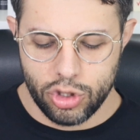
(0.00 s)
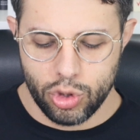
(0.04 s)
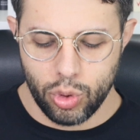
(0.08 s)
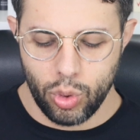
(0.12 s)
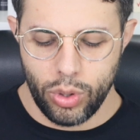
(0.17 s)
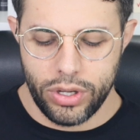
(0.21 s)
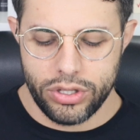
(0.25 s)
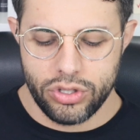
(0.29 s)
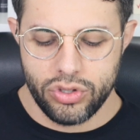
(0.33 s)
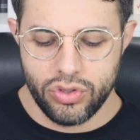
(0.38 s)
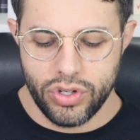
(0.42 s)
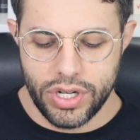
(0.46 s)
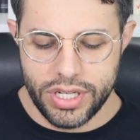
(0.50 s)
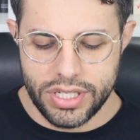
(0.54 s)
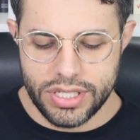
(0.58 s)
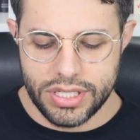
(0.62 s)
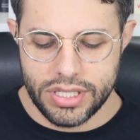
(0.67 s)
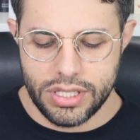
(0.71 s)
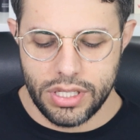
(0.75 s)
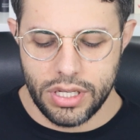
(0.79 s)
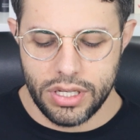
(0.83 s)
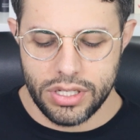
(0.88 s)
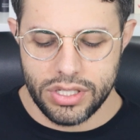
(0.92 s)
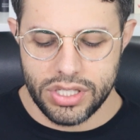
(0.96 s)
to
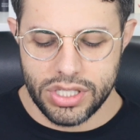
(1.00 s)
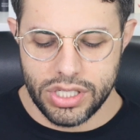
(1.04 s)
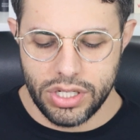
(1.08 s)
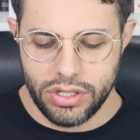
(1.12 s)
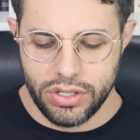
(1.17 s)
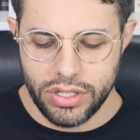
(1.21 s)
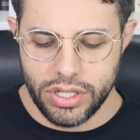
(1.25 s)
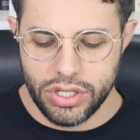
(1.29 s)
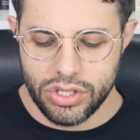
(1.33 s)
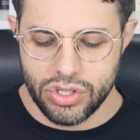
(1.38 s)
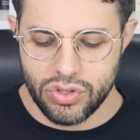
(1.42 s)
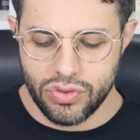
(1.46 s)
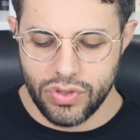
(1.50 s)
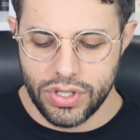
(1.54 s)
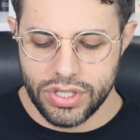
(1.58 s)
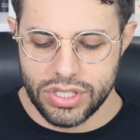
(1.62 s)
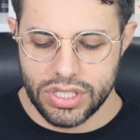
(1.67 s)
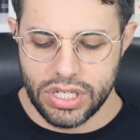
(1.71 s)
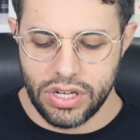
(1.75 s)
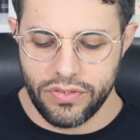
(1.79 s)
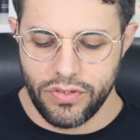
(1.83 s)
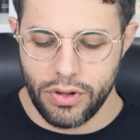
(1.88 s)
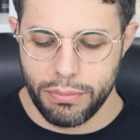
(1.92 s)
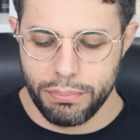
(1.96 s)
address the serious
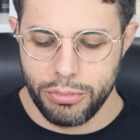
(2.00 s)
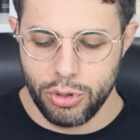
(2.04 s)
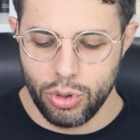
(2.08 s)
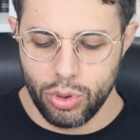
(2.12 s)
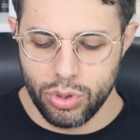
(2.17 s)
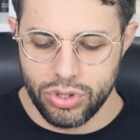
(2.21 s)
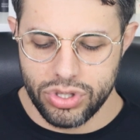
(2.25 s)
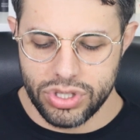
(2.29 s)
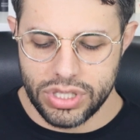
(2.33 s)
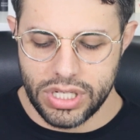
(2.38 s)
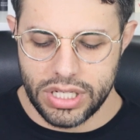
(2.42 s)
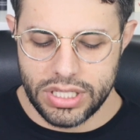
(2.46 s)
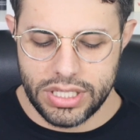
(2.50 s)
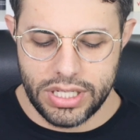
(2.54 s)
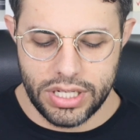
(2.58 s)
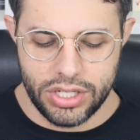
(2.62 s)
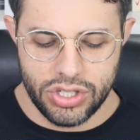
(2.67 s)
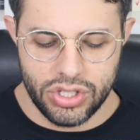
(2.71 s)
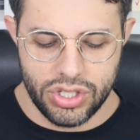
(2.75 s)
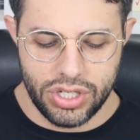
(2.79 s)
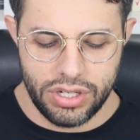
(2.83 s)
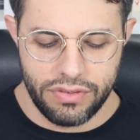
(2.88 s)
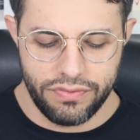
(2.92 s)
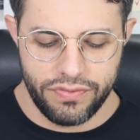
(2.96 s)
risk of abuse,
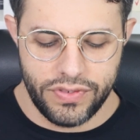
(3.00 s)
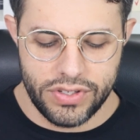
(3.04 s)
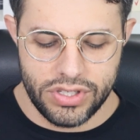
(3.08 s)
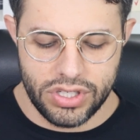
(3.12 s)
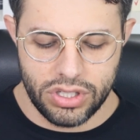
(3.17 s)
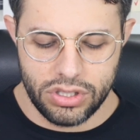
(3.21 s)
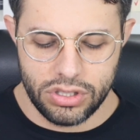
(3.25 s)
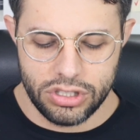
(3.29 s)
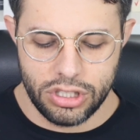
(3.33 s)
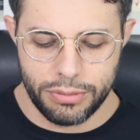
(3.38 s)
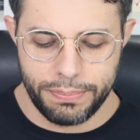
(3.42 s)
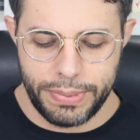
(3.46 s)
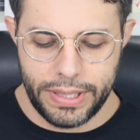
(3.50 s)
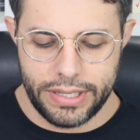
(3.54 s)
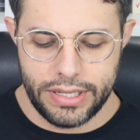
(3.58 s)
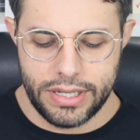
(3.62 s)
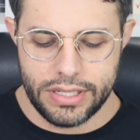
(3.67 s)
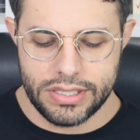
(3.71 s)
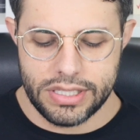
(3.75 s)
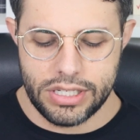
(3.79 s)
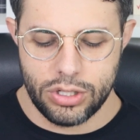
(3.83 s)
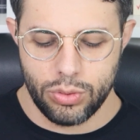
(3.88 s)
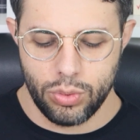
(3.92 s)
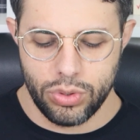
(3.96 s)
addiction, physical
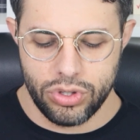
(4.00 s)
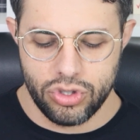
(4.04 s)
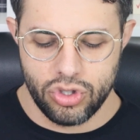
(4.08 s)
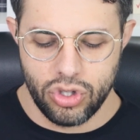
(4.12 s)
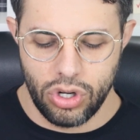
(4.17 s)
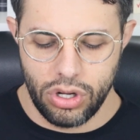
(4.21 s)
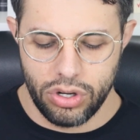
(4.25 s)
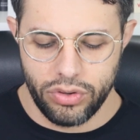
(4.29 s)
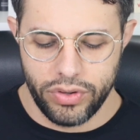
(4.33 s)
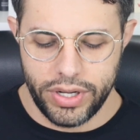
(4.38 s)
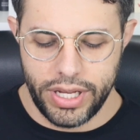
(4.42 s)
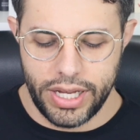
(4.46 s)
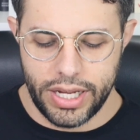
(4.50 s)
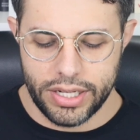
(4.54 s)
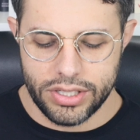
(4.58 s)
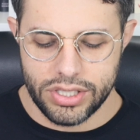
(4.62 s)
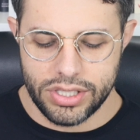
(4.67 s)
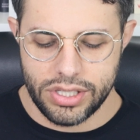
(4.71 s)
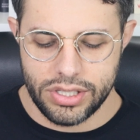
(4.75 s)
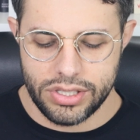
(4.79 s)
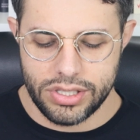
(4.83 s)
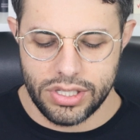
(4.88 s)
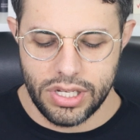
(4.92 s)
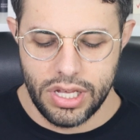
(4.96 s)
dependence, and withdrawal
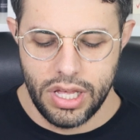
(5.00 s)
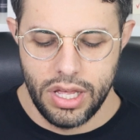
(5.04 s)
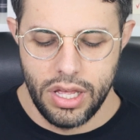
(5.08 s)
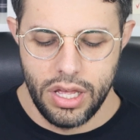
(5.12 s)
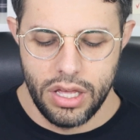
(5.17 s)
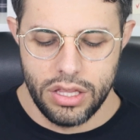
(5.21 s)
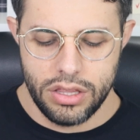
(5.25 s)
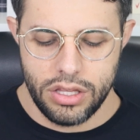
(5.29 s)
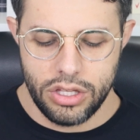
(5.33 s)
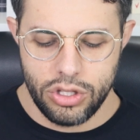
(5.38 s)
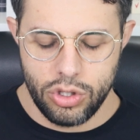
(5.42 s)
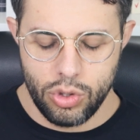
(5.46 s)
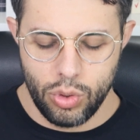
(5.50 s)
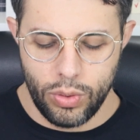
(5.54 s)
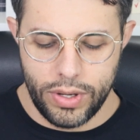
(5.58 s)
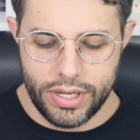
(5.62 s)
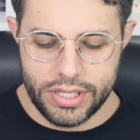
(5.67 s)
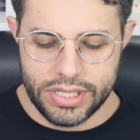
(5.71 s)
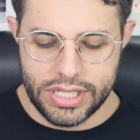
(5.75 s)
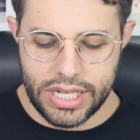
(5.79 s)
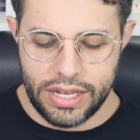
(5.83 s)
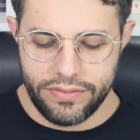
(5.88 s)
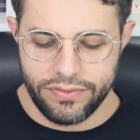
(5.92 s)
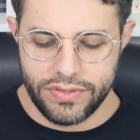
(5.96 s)
reactions, the
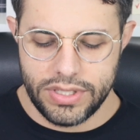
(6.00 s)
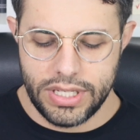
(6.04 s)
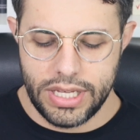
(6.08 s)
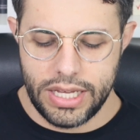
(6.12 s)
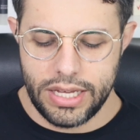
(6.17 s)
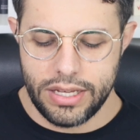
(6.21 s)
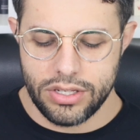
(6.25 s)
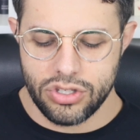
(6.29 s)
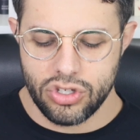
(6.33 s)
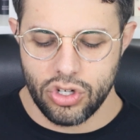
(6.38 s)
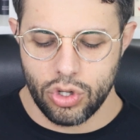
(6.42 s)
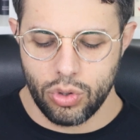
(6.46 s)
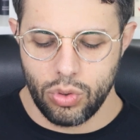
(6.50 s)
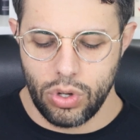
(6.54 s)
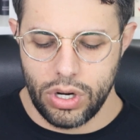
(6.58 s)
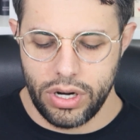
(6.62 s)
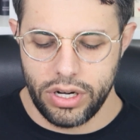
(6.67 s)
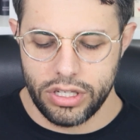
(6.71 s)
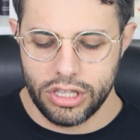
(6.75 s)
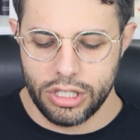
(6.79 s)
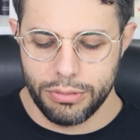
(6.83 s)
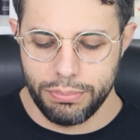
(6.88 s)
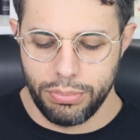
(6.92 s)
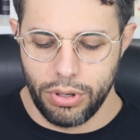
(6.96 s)
US FDA is
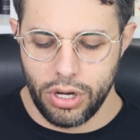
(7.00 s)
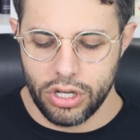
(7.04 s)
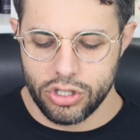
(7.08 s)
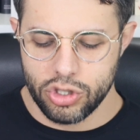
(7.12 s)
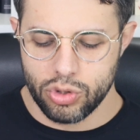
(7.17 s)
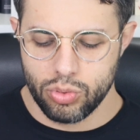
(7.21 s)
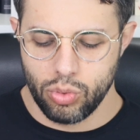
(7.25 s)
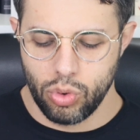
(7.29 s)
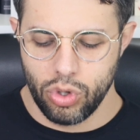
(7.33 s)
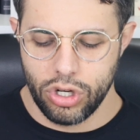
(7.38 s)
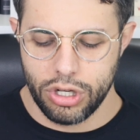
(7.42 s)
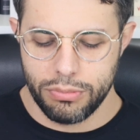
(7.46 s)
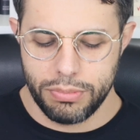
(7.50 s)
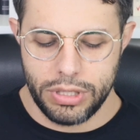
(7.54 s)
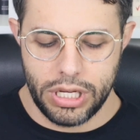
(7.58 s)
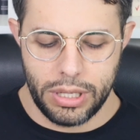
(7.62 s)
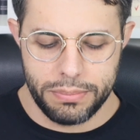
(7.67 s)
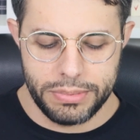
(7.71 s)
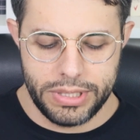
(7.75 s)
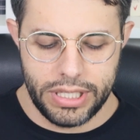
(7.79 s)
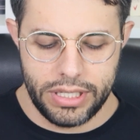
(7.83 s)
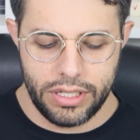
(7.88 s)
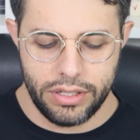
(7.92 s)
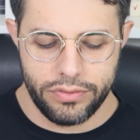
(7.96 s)
requiring the boxed warning be
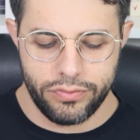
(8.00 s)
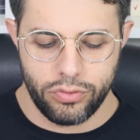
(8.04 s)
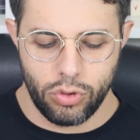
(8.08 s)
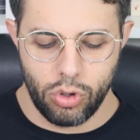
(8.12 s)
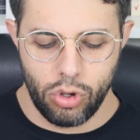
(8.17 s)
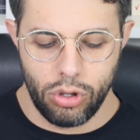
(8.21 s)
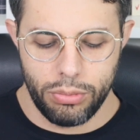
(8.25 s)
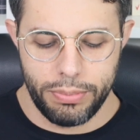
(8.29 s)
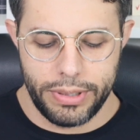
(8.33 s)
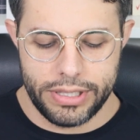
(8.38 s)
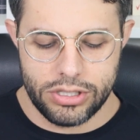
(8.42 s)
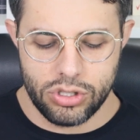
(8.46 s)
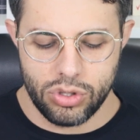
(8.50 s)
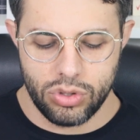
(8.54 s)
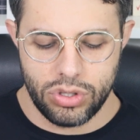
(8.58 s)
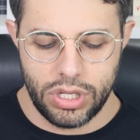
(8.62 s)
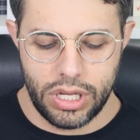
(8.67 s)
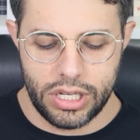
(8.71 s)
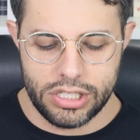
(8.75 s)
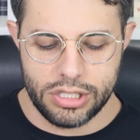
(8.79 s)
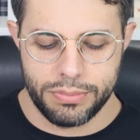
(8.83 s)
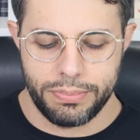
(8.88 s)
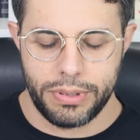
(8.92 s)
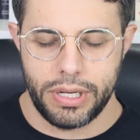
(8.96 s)
updated for all
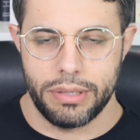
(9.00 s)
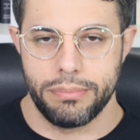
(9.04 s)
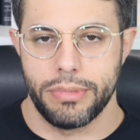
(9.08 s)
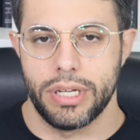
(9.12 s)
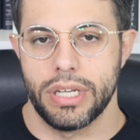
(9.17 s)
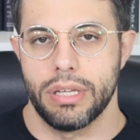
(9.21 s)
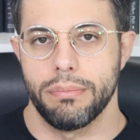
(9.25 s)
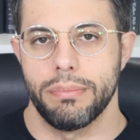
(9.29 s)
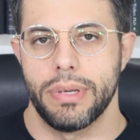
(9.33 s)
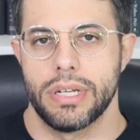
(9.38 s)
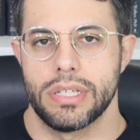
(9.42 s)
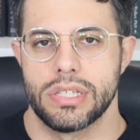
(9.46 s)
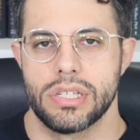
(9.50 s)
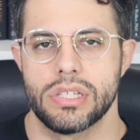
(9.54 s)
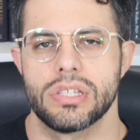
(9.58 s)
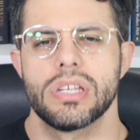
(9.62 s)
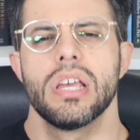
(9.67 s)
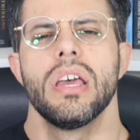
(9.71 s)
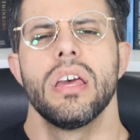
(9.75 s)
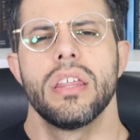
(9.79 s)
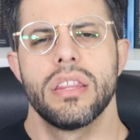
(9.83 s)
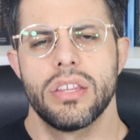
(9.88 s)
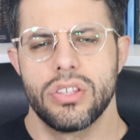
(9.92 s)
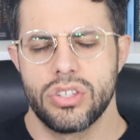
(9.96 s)
benzodiazepine
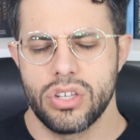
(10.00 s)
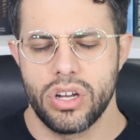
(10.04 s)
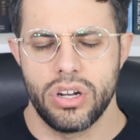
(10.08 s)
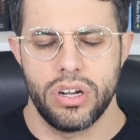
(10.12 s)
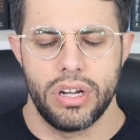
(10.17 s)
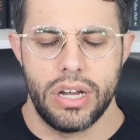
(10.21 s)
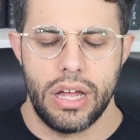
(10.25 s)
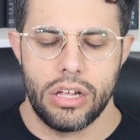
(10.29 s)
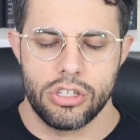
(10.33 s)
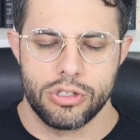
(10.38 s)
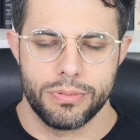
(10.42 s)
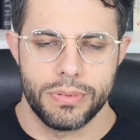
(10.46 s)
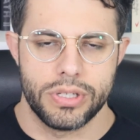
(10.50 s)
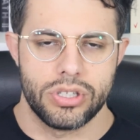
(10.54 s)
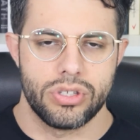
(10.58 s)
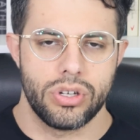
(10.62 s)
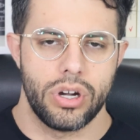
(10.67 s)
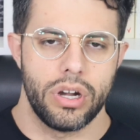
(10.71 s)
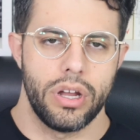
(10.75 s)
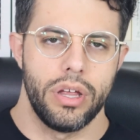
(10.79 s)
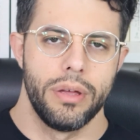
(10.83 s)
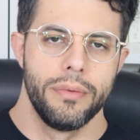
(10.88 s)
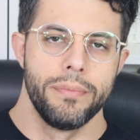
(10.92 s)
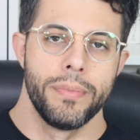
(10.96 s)
medicines. This is their announcement,
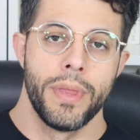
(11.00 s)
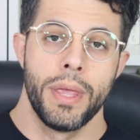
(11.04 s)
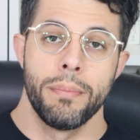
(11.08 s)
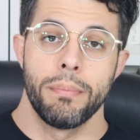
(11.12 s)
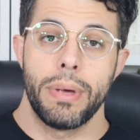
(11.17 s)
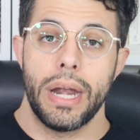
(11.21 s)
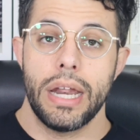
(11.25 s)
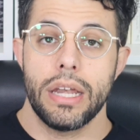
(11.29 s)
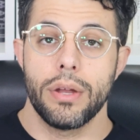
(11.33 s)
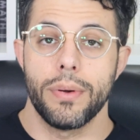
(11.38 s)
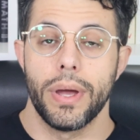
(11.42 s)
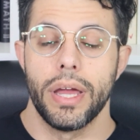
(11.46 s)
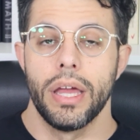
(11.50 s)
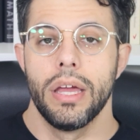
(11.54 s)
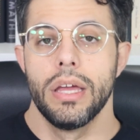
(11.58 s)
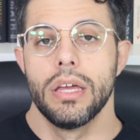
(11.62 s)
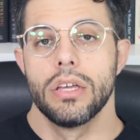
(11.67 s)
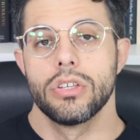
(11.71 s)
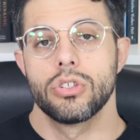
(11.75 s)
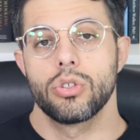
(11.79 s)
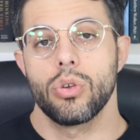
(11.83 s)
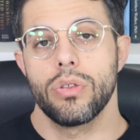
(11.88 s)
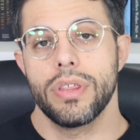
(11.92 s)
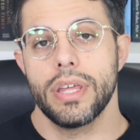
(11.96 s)
sorry. But anyway,
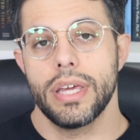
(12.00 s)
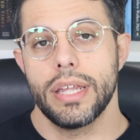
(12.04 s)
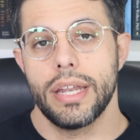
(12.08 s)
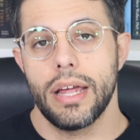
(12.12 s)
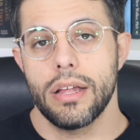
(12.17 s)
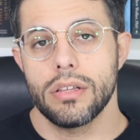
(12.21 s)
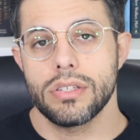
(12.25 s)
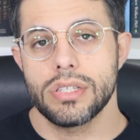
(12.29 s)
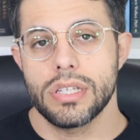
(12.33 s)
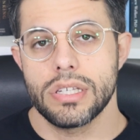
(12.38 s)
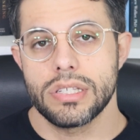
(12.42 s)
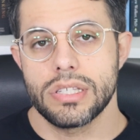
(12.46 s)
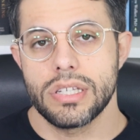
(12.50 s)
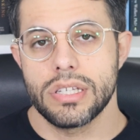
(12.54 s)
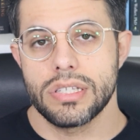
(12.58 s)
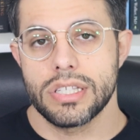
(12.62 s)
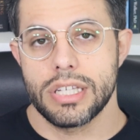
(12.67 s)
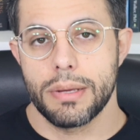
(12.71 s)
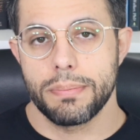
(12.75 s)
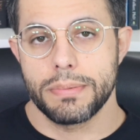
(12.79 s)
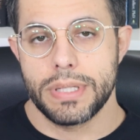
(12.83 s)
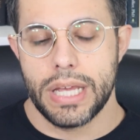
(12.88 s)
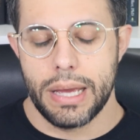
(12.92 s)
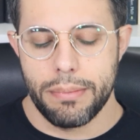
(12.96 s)
so they announced this in
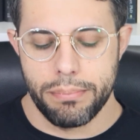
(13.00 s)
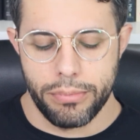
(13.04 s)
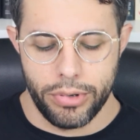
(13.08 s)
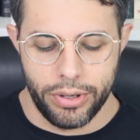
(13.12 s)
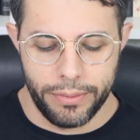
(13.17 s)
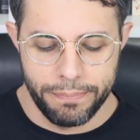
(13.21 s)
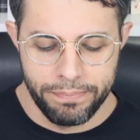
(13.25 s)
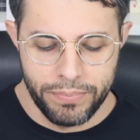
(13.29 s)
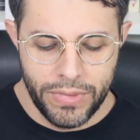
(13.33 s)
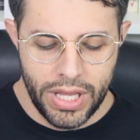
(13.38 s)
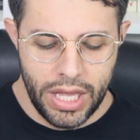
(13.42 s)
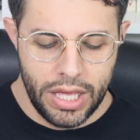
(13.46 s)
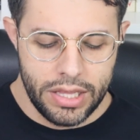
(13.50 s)
September.